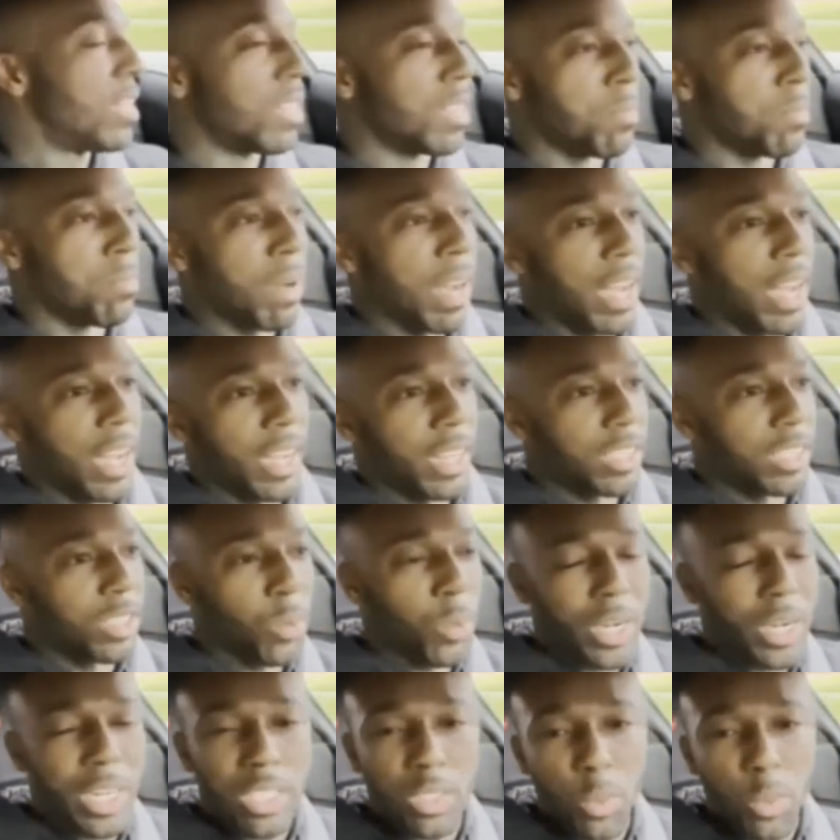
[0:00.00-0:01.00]
my
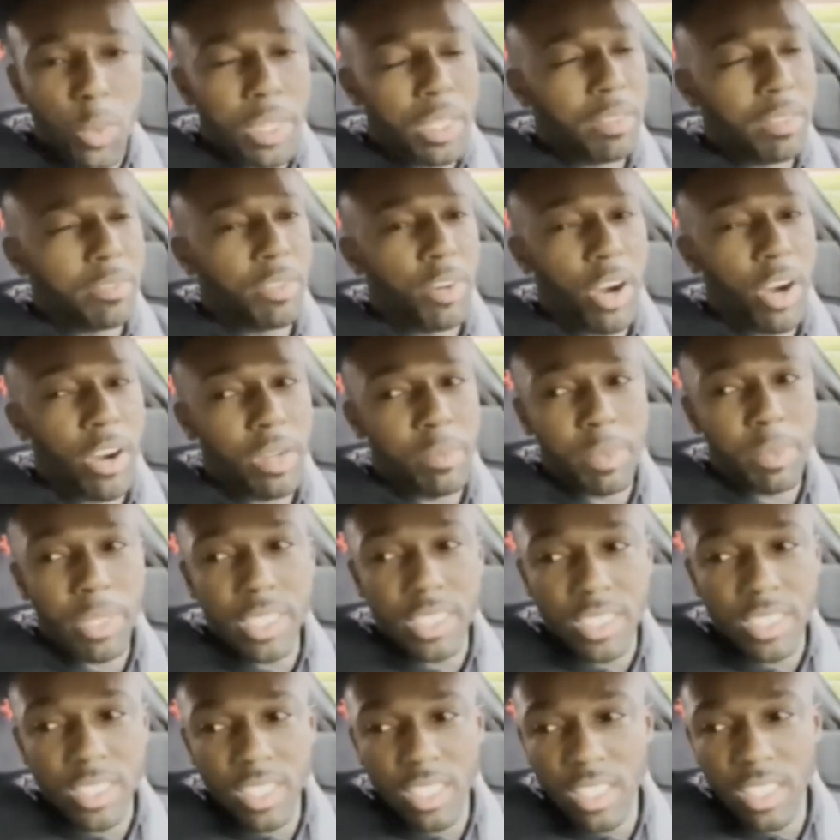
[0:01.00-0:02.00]
2020 Ferrari
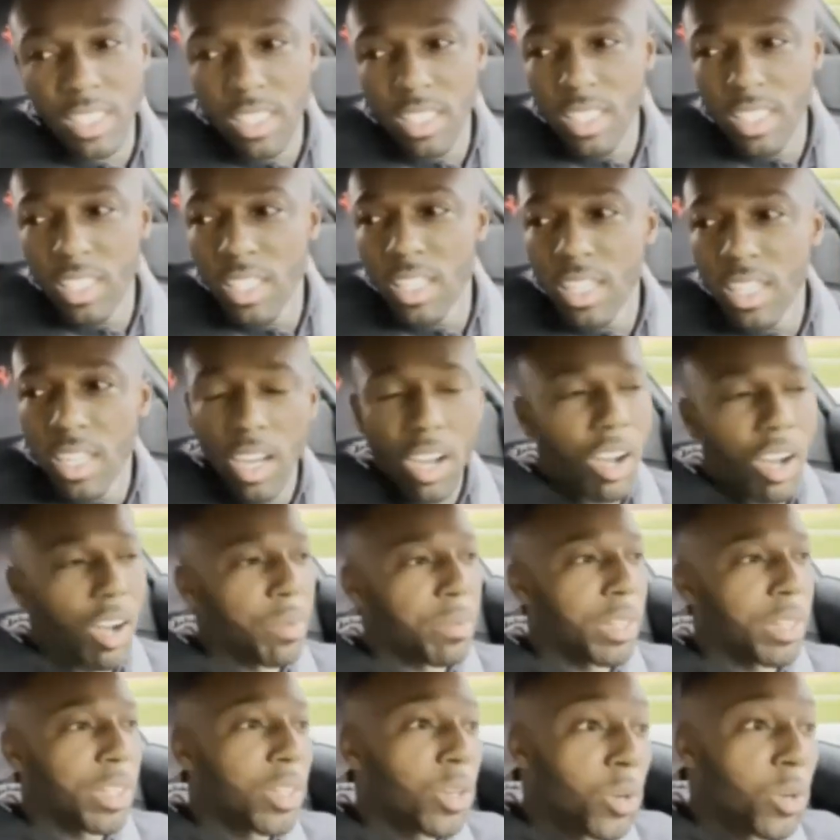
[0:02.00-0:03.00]
Pista.
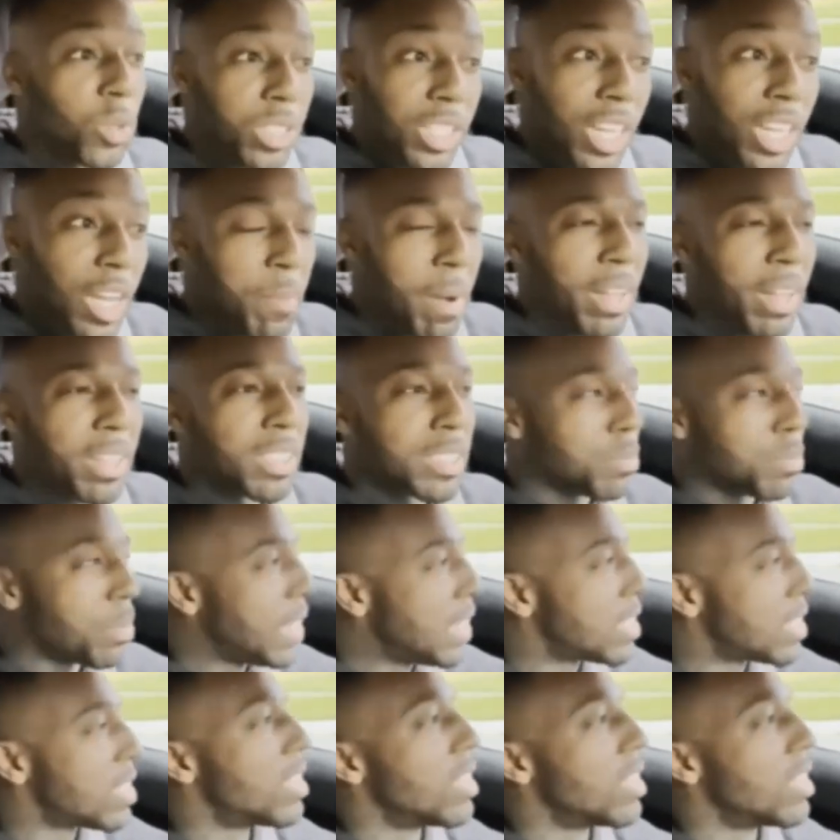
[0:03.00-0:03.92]
The cool thing about this Pista,